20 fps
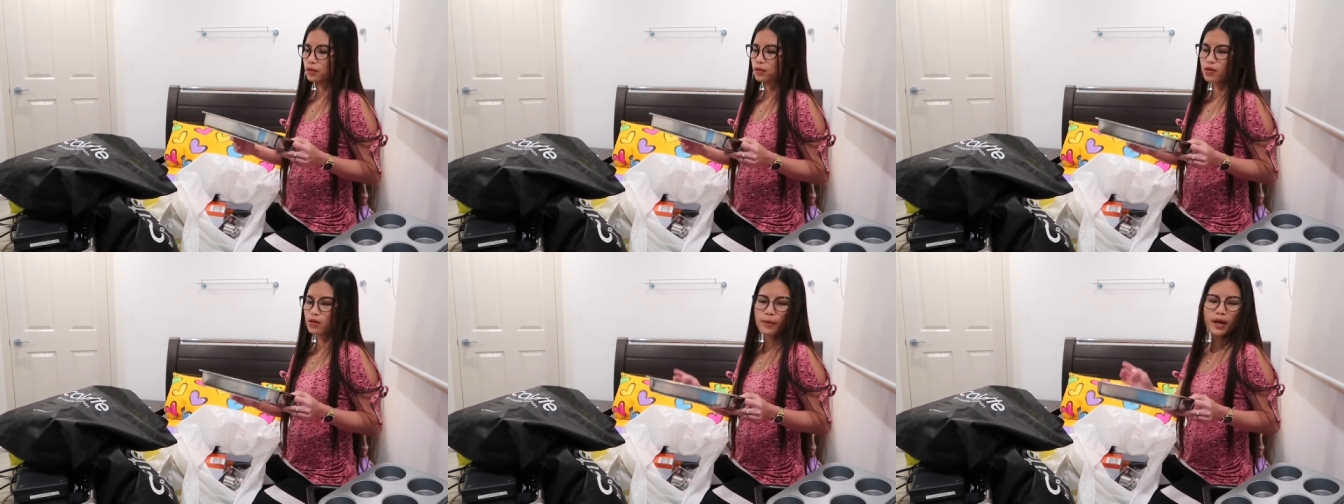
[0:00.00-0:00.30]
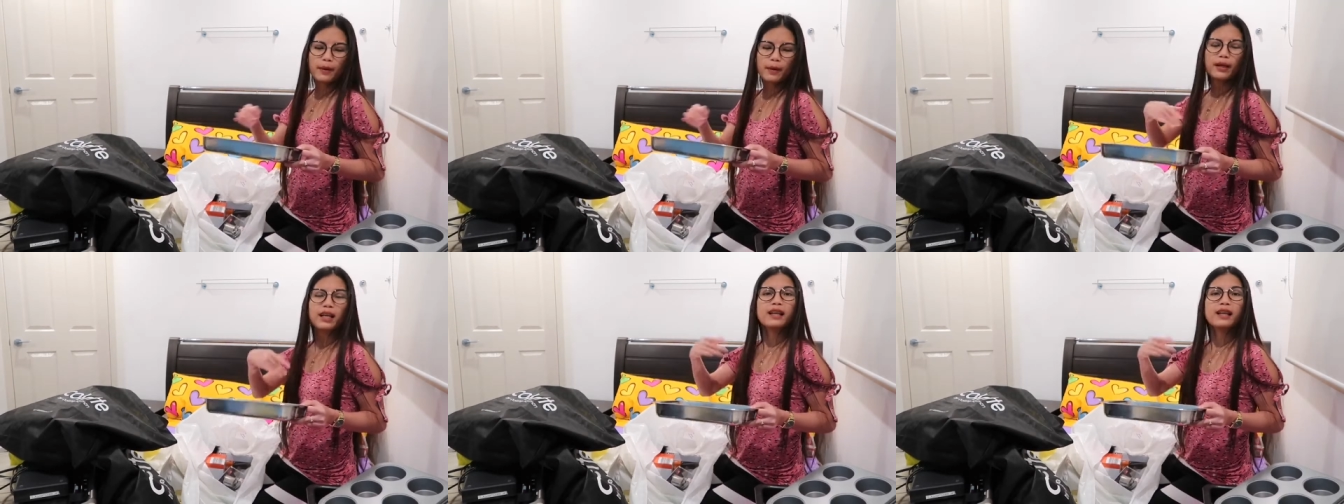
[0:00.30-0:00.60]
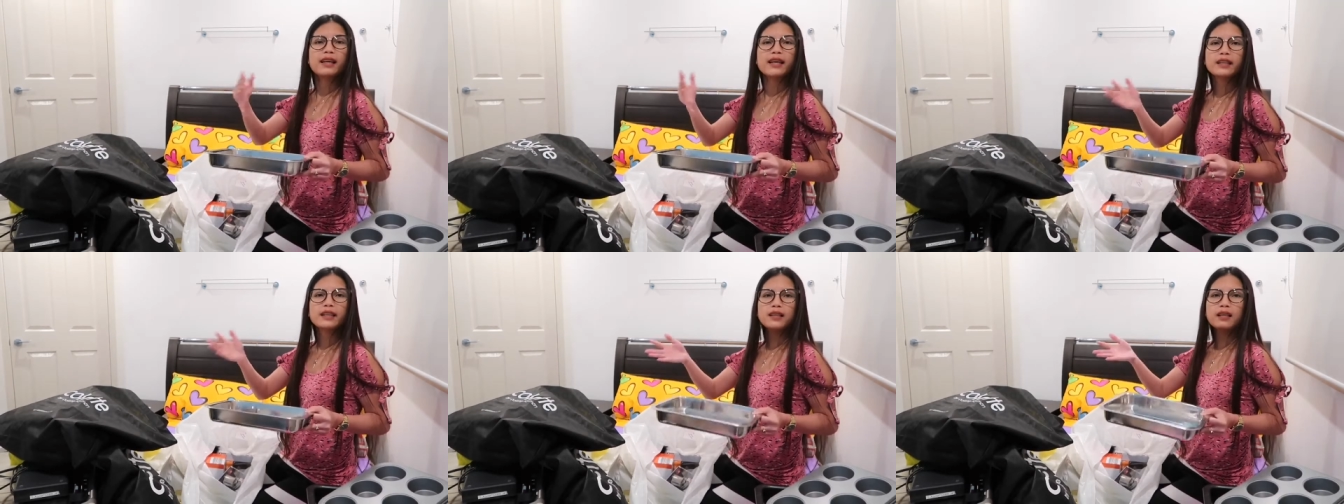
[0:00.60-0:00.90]
So, mga
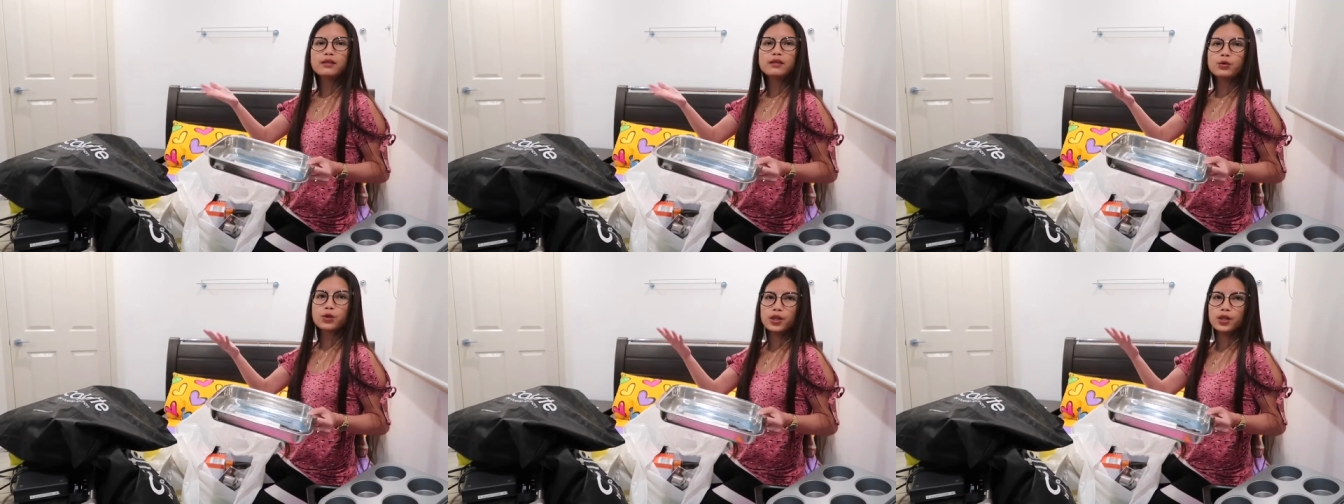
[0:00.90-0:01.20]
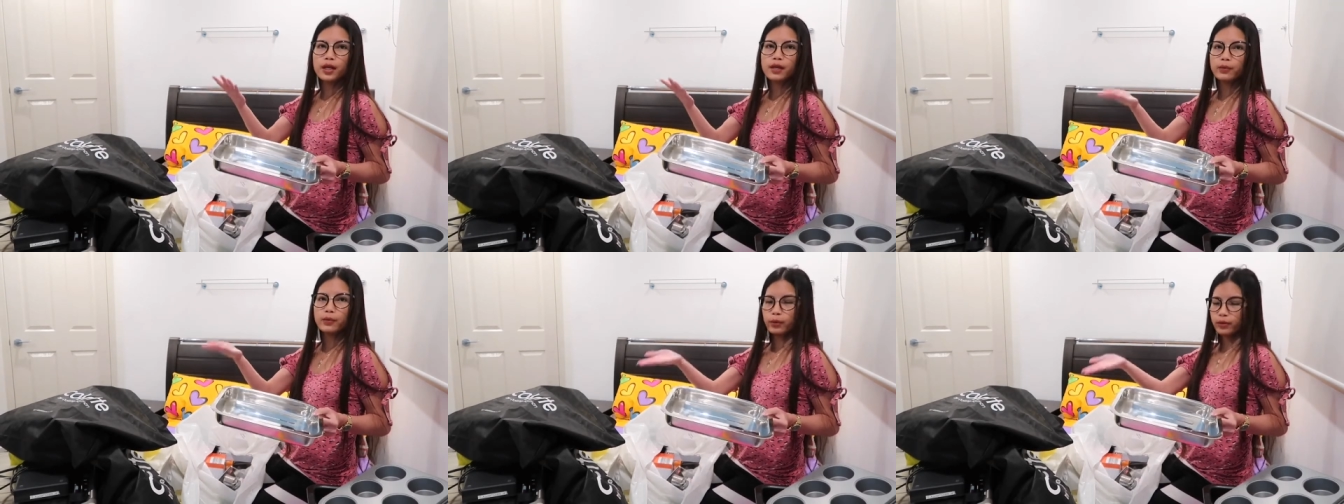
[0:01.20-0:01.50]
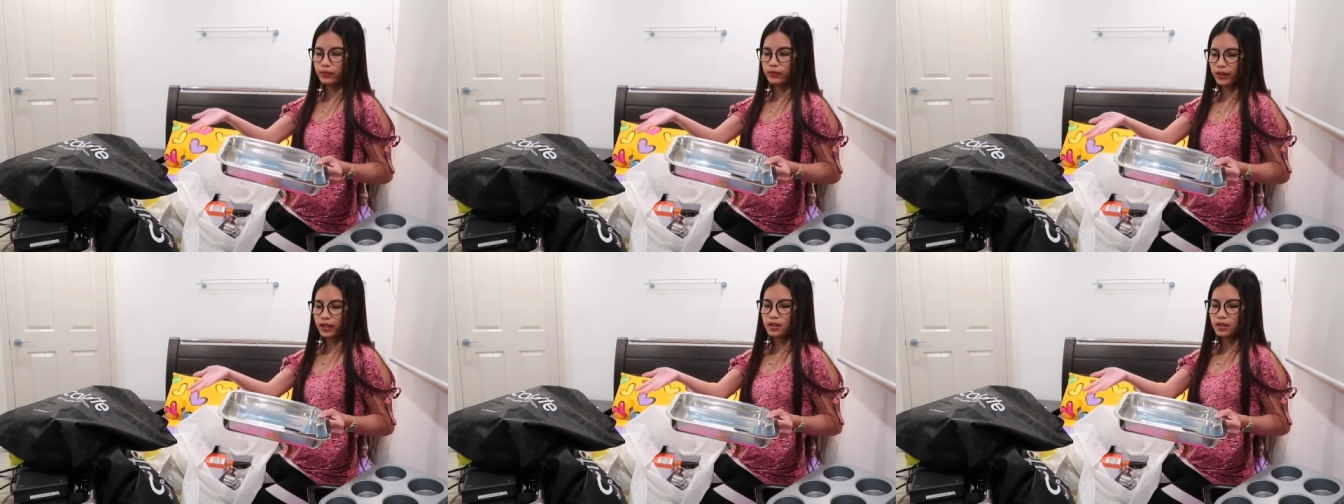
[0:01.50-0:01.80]
maliliit lang to siya.
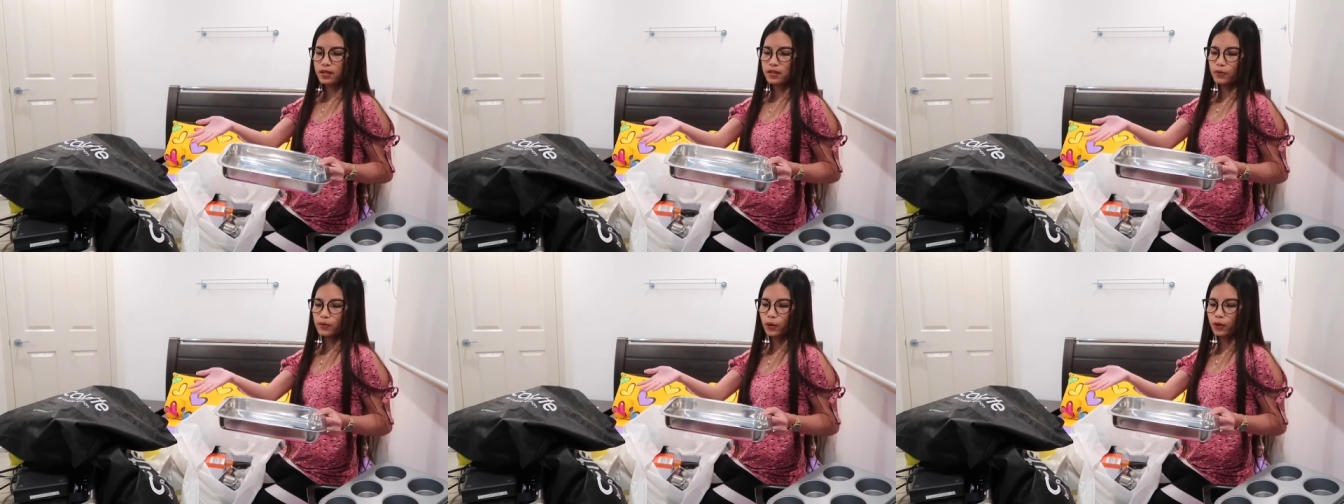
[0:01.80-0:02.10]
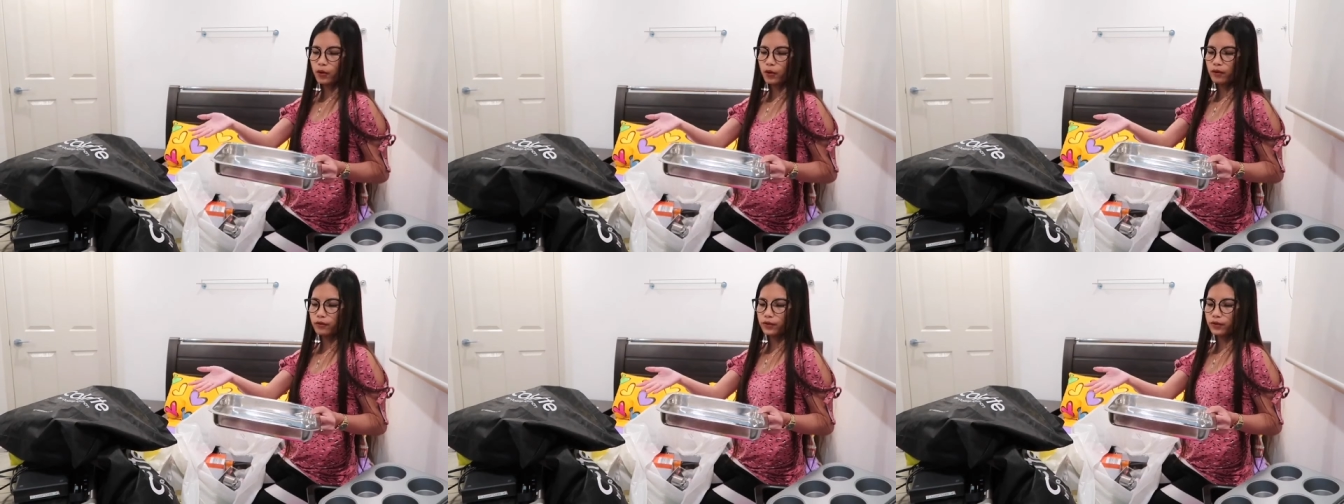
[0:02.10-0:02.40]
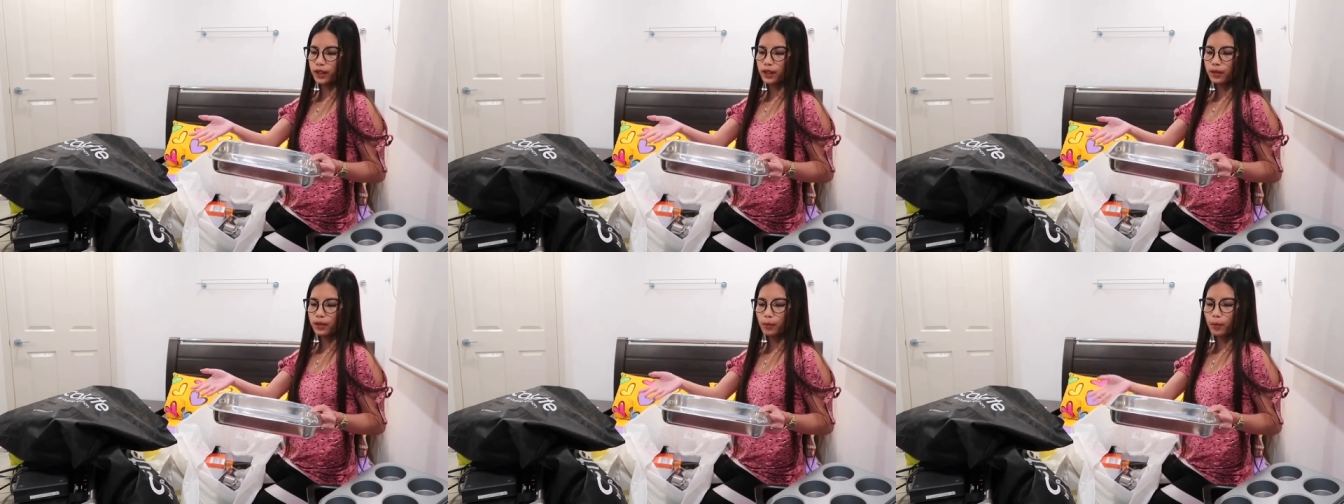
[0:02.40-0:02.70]
Double fit the small
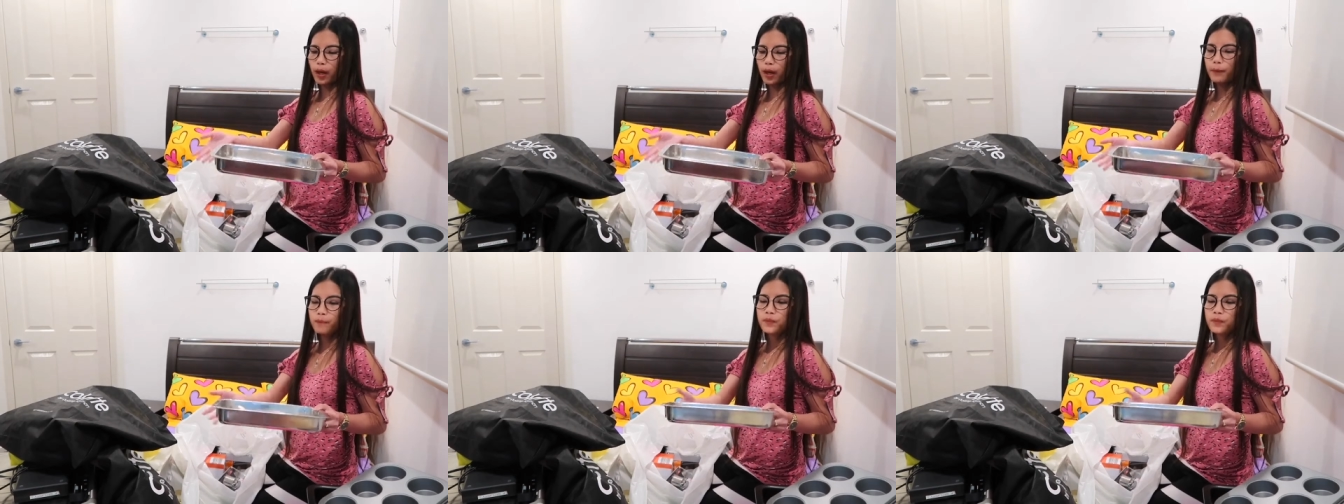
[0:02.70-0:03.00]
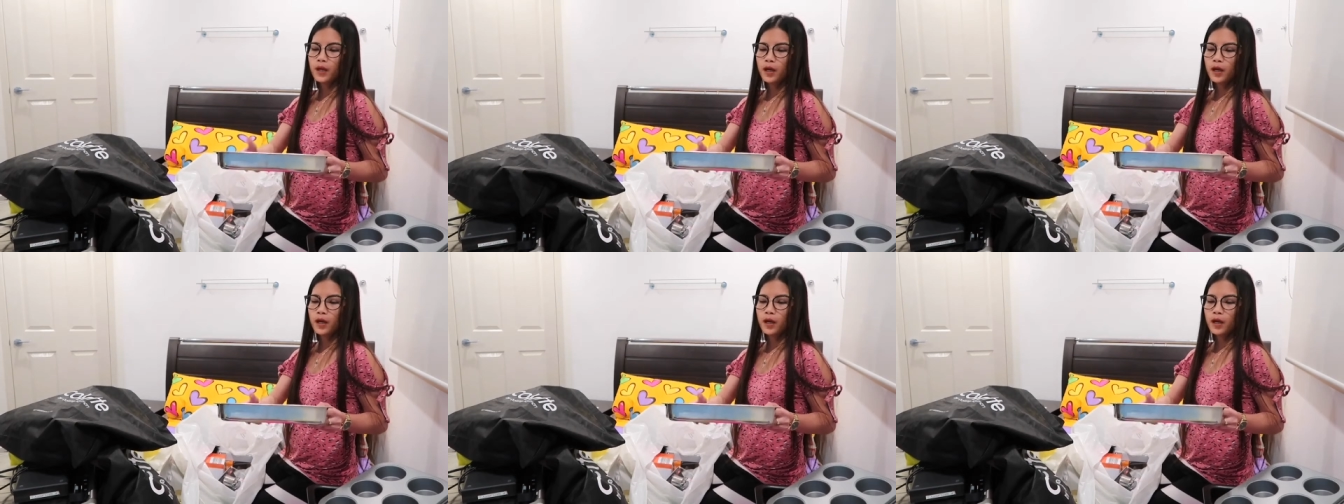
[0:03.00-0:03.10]
oven, diba?